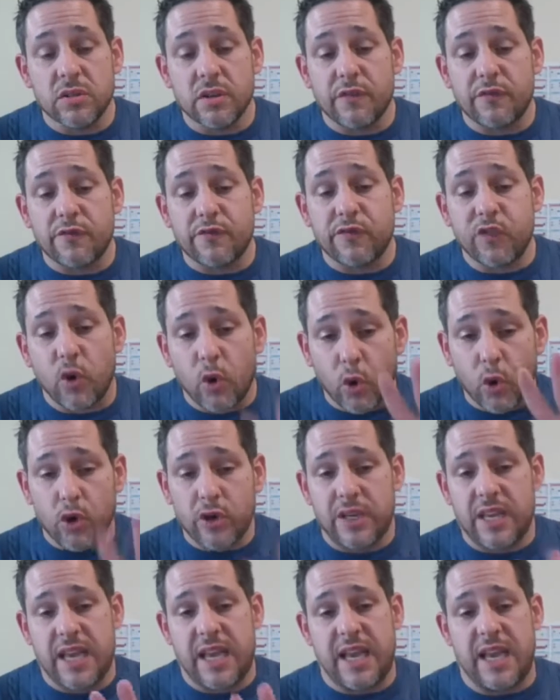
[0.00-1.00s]
to
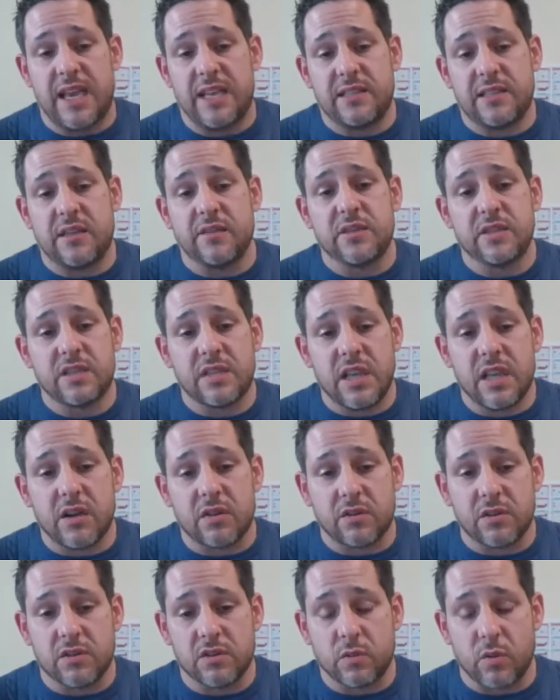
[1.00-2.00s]
4 days of
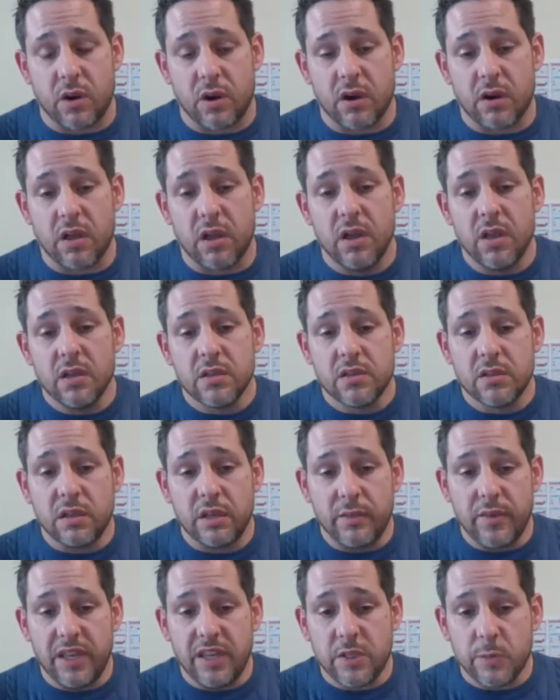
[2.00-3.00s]
synchronous work. So
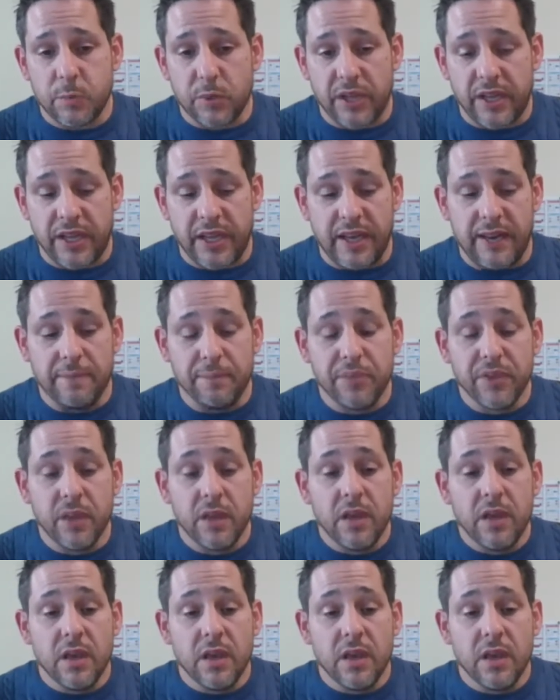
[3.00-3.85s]
let me explain.